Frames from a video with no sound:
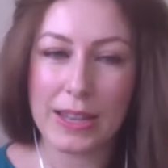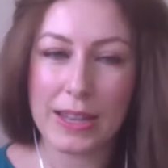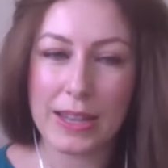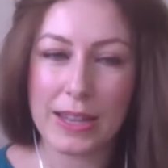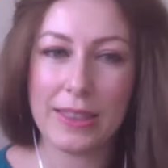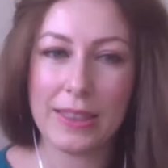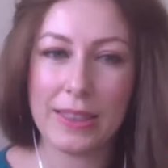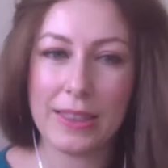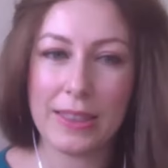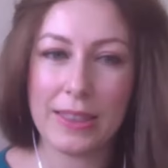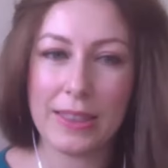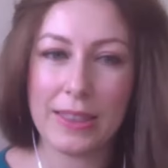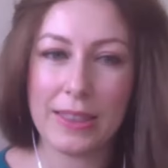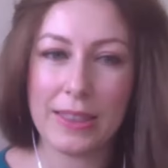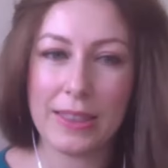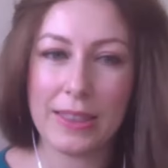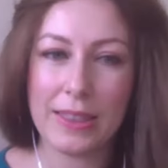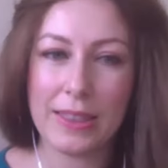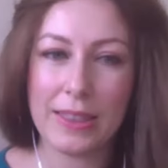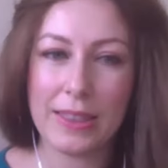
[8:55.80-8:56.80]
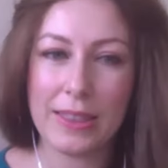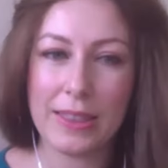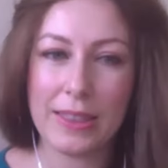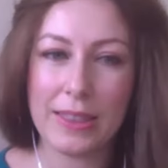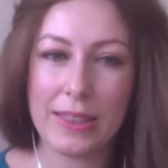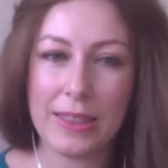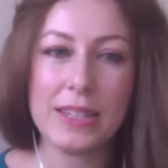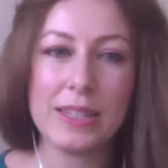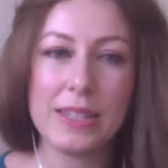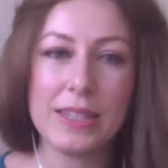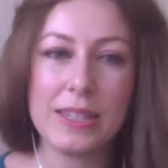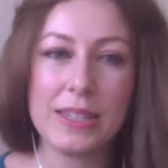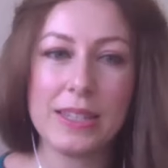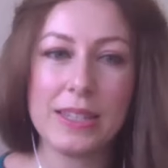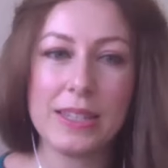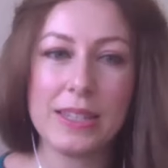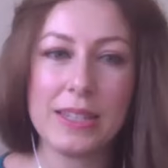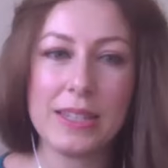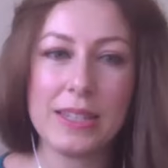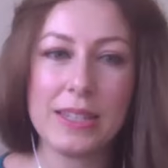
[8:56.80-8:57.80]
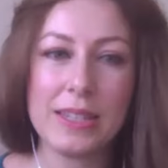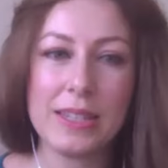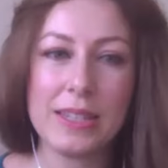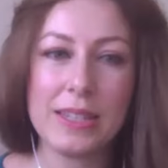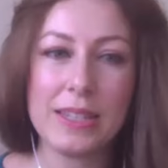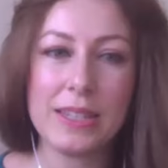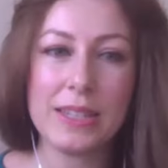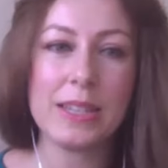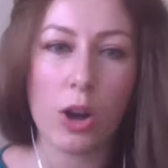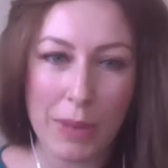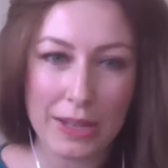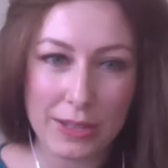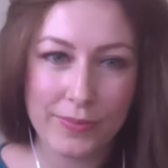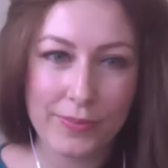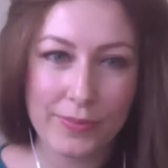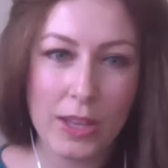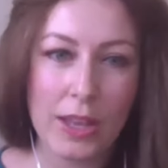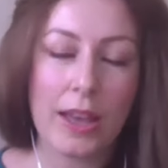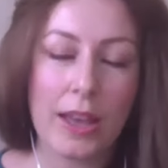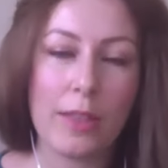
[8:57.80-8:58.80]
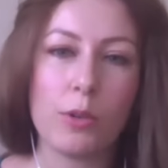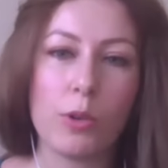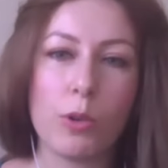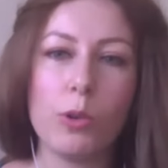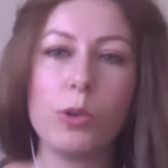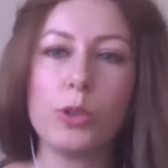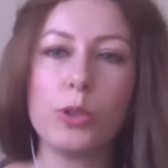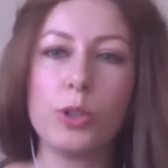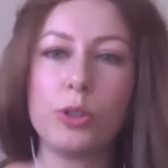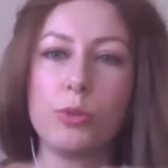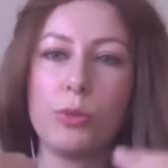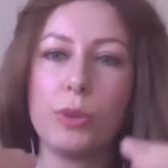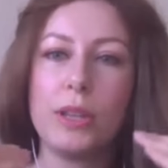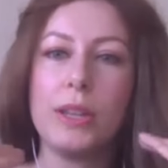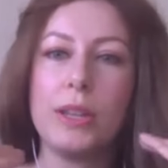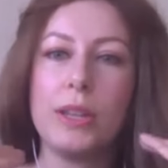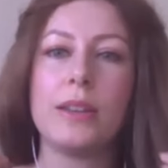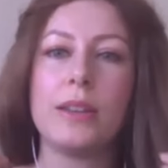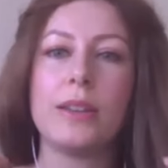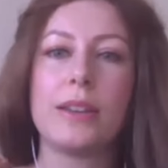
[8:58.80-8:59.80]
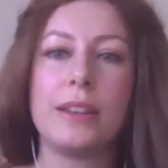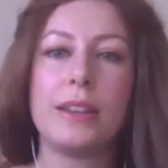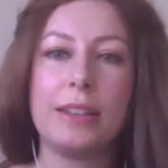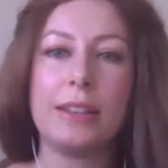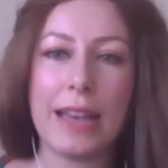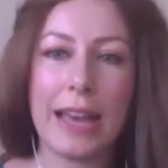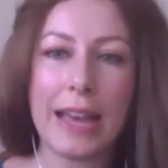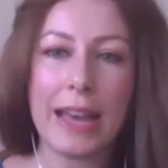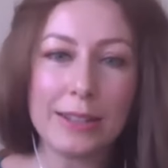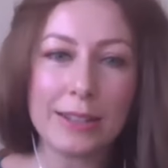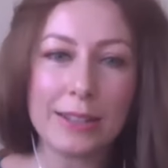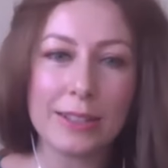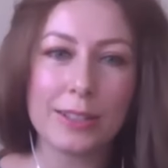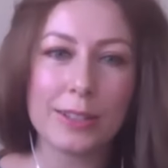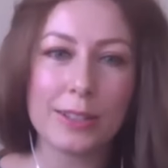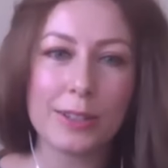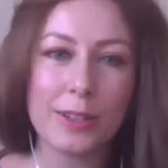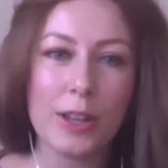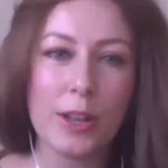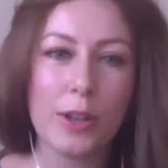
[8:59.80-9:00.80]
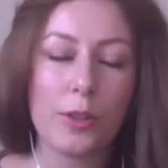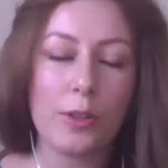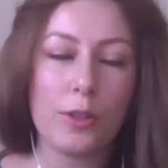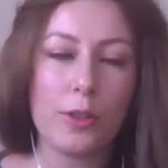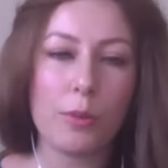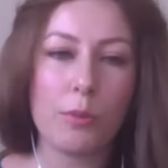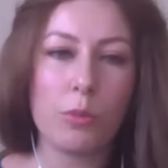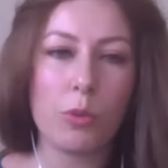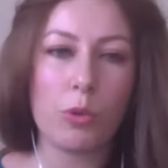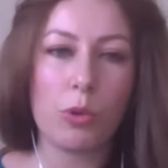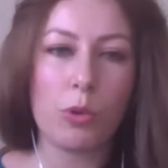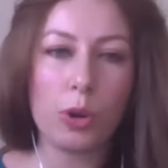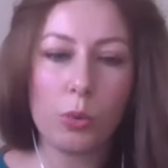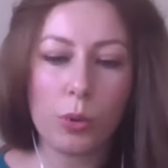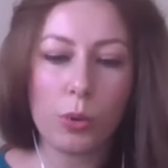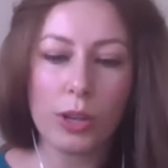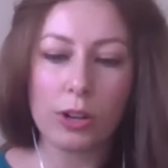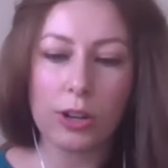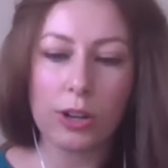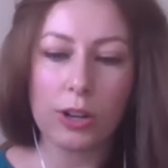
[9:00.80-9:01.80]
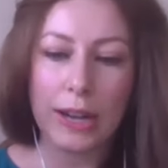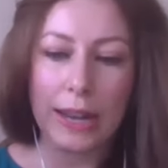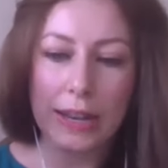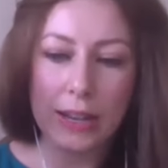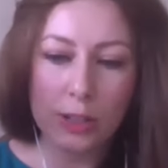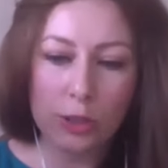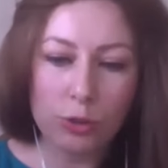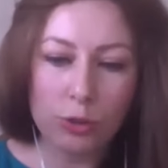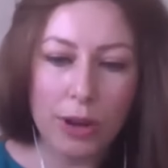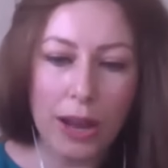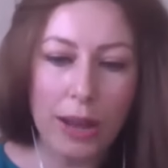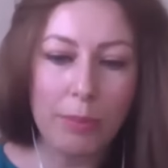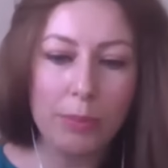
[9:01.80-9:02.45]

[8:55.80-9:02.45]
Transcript: This is my compass. And the older we get,